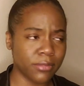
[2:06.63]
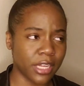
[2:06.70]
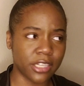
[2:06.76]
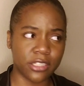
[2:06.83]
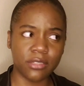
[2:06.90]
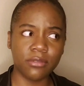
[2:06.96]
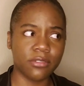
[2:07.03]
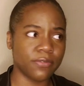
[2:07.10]
Like,
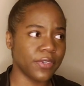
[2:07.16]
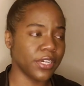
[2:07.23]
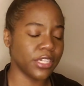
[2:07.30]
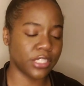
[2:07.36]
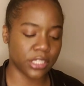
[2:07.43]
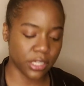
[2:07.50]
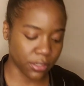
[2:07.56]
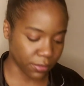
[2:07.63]
she was very
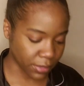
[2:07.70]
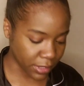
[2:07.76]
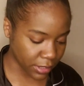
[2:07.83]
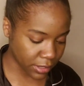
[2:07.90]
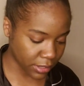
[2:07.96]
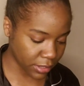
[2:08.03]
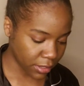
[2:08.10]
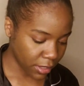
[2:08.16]

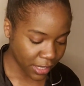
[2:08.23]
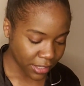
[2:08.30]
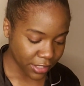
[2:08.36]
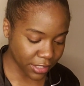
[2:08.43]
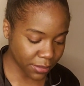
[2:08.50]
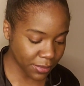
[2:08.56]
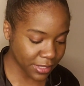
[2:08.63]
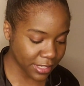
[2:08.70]
generous.
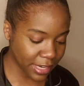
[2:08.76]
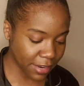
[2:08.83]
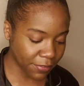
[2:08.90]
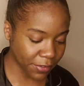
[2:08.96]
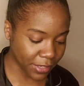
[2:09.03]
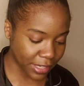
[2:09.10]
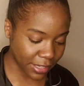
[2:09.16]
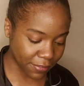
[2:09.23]
She was
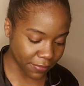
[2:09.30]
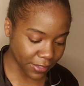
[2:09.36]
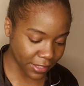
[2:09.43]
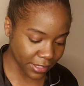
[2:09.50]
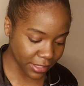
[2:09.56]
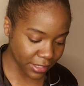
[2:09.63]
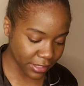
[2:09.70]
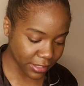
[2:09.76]
never
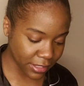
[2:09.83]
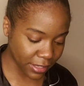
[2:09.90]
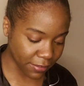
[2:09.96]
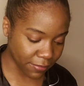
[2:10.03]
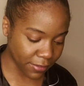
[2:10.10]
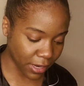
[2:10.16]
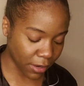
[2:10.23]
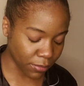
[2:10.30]
envious,
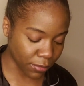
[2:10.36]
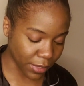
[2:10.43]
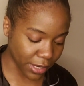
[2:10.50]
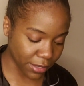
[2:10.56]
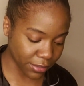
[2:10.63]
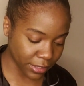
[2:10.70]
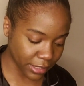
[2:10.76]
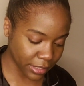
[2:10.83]
if not
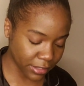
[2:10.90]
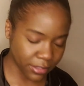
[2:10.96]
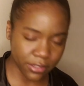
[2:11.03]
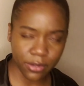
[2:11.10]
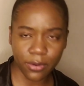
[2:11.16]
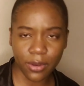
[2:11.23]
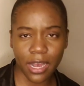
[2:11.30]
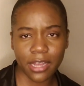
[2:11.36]
rarely.
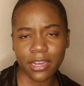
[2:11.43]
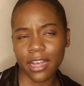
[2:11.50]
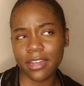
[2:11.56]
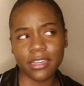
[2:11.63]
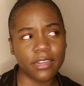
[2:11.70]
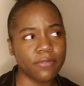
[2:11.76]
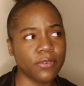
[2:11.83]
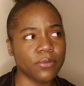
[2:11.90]
So I
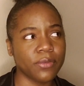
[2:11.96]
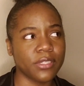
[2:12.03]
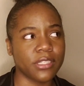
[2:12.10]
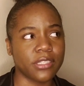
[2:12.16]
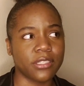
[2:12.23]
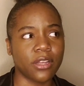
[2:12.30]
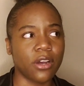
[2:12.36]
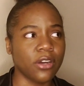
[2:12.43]
never really
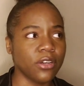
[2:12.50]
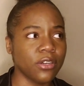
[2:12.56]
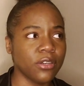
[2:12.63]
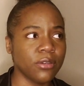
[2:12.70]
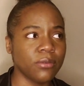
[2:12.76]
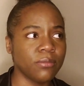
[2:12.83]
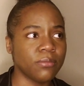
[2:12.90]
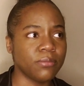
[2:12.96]
saw
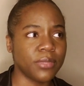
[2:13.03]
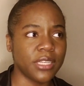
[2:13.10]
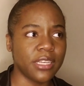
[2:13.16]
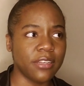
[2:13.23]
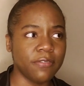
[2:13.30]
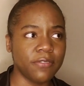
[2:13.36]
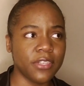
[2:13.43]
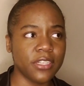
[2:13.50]
her be
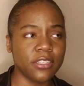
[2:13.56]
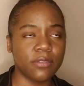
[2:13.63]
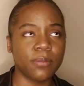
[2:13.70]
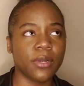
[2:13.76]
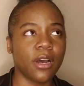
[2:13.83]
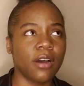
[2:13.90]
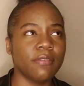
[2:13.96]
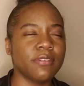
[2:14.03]
envious, but
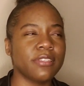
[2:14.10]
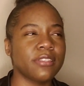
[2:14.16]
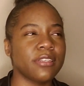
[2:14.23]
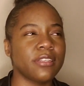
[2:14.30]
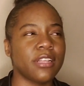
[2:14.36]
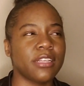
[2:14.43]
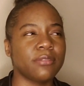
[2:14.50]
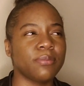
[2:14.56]
obviously
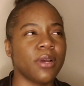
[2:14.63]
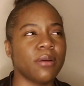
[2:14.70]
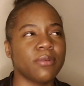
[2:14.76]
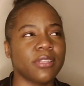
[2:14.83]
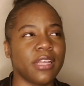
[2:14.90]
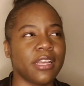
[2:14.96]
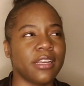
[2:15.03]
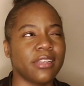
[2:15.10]
that's probably
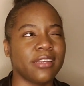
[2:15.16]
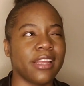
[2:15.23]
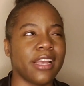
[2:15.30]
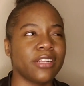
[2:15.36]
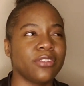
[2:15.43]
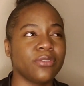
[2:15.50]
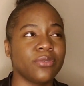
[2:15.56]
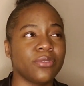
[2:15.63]
like a
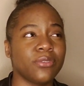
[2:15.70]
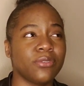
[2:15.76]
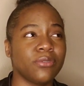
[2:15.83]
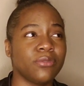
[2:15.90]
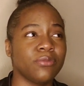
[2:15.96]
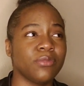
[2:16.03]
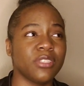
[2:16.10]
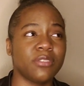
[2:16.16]

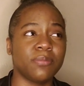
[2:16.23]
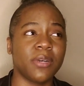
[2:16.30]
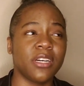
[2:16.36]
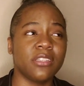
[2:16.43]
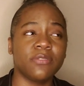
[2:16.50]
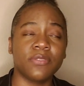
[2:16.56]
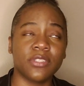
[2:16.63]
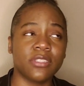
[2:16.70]
natural
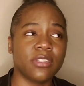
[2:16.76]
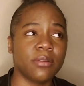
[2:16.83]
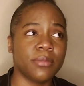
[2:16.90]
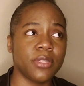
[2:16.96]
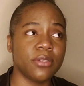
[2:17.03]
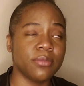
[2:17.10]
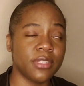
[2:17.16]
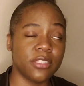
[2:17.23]
response for some
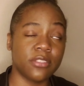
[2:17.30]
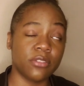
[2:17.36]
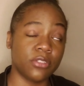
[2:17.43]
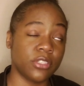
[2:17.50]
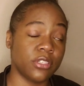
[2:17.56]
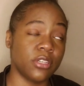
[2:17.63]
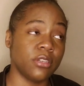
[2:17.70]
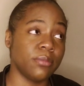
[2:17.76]
humans. So
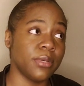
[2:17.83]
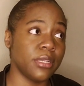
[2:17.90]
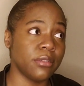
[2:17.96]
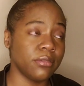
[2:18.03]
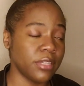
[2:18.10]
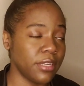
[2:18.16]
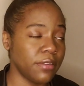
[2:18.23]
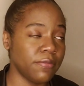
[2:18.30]
she could have been
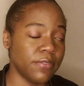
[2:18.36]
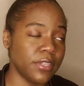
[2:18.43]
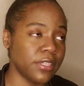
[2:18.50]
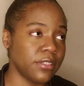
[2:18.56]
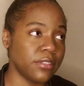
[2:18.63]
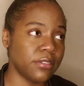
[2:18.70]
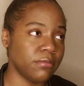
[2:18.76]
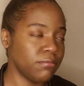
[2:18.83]

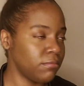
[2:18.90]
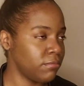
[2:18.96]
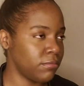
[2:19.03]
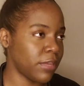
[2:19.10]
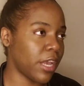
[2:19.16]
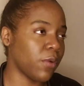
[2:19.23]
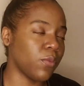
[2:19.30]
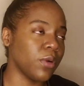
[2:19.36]
envious
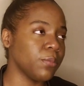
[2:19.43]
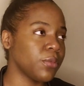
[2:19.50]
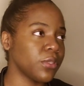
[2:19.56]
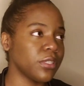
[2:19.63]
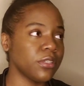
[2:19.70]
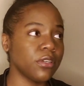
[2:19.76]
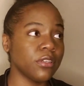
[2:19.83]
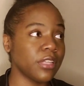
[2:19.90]
at one point
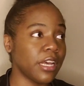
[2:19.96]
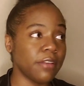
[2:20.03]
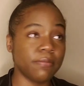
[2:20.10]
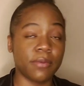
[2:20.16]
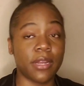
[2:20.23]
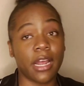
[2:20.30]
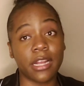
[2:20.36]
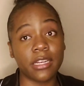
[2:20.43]
in her life,
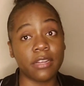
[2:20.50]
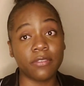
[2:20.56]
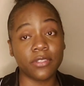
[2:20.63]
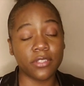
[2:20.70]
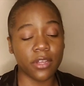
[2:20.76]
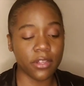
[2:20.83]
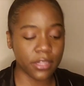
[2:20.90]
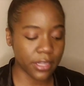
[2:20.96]
but I never
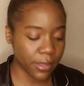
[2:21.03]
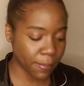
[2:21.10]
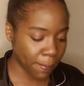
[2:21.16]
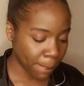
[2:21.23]
saw that.